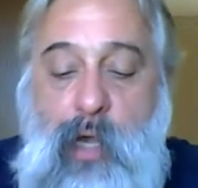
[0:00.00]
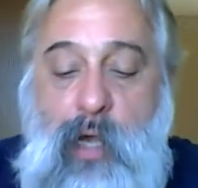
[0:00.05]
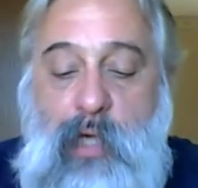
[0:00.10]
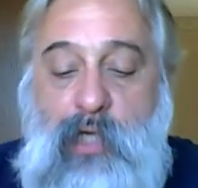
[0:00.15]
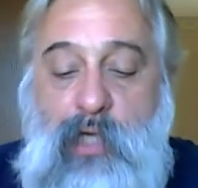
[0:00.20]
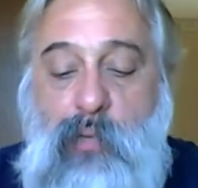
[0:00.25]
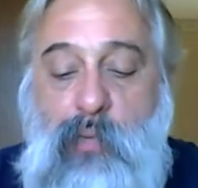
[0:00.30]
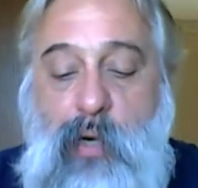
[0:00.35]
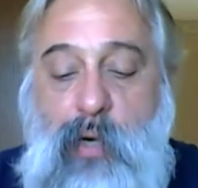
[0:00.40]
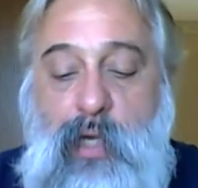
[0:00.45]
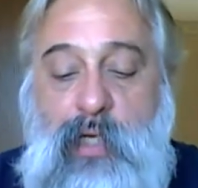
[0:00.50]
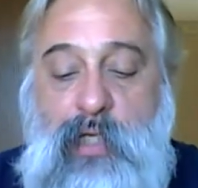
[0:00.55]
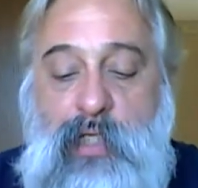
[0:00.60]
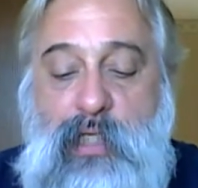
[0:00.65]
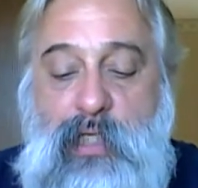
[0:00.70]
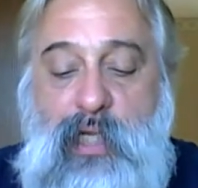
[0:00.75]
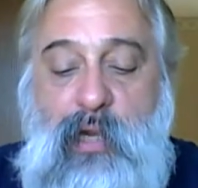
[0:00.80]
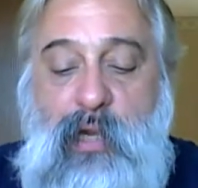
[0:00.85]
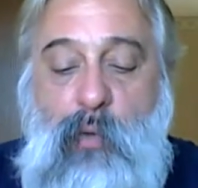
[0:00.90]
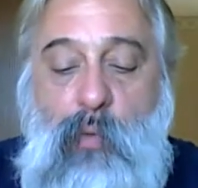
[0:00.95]
I just wanted
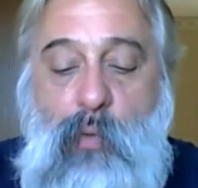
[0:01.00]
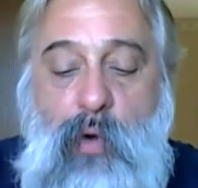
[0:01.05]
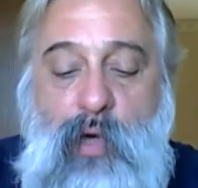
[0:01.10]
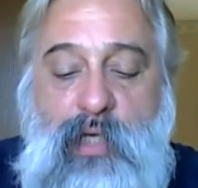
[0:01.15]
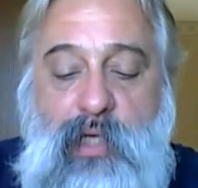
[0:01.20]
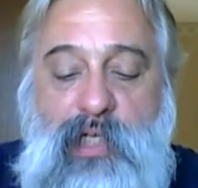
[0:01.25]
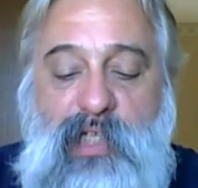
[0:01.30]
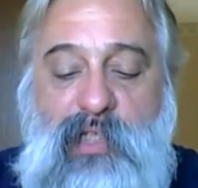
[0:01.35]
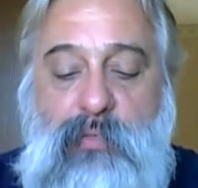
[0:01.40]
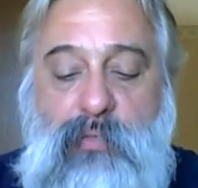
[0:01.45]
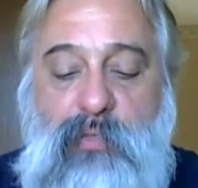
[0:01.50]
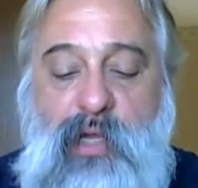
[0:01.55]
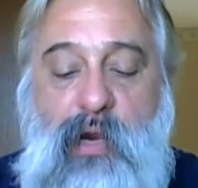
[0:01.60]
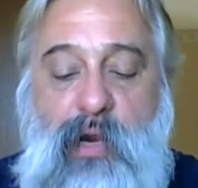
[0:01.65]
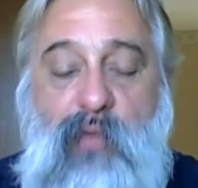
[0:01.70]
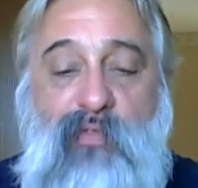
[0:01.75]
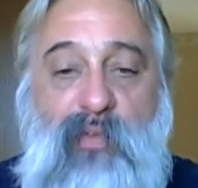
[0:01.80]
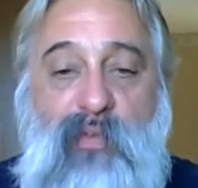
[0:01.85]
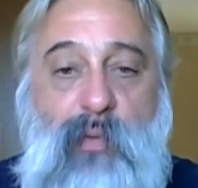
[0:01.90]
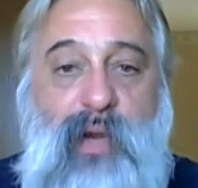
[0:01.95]
to see it work, just, you
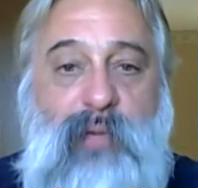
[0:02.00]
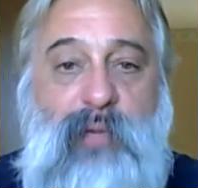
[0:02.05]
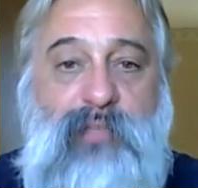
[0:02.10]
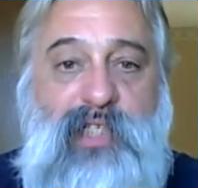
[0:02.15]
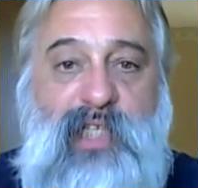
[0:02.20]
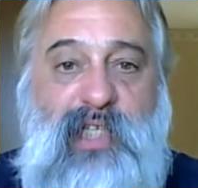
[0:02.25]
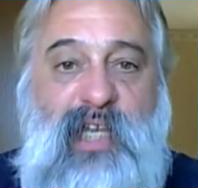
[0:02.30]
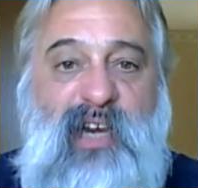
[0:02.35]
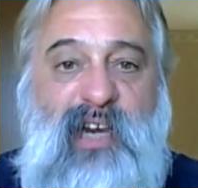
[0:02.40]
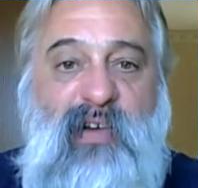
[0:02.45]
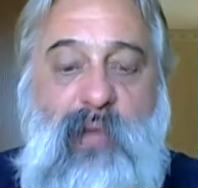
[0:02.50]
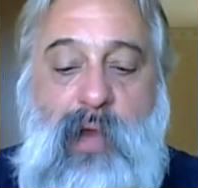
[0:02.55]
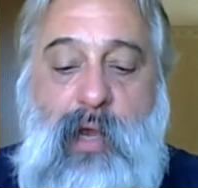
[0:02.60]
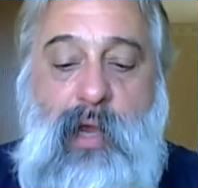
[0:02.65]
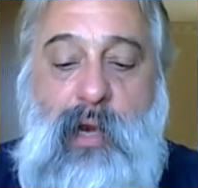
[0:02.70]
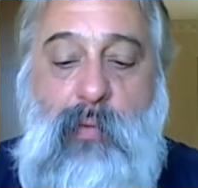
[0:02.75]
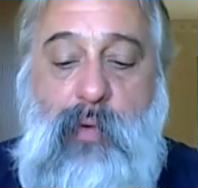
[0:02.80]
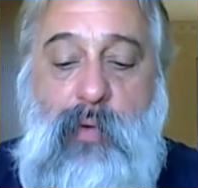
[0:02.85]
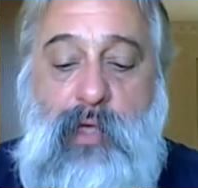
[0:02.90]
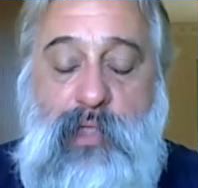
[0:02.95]
know, for when I'm sitting
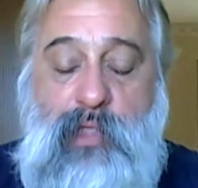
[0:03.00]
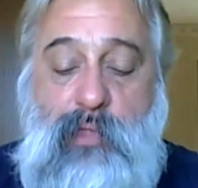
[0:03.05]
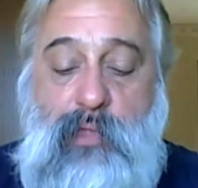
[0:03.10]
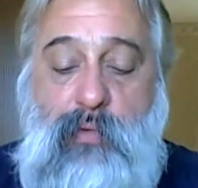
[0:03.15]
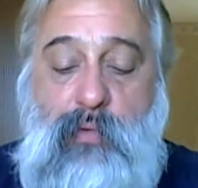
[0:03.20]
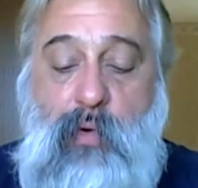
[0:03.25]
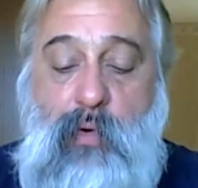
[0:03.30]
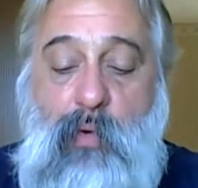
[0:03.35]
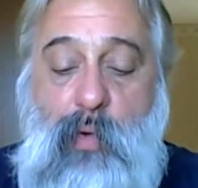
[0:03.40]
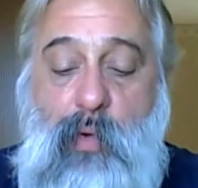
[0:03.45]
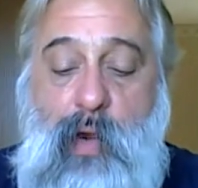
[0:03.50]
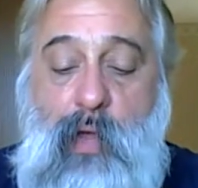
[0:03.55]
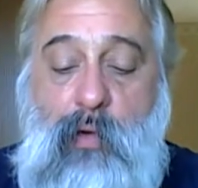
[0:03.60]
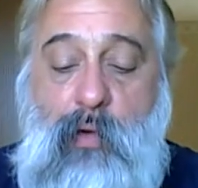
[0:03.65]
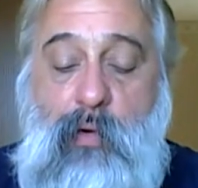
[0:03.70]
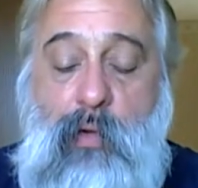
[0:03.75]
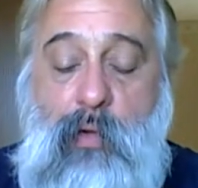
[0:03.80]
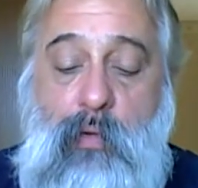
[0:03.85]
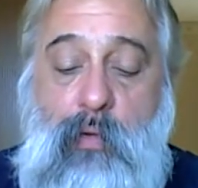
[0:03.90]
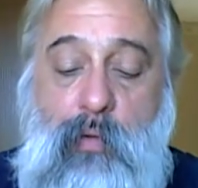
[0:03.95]
around, I want to screw
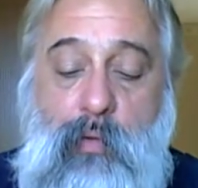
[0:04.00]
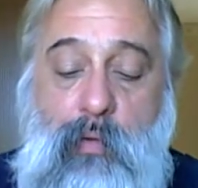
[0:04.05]
around.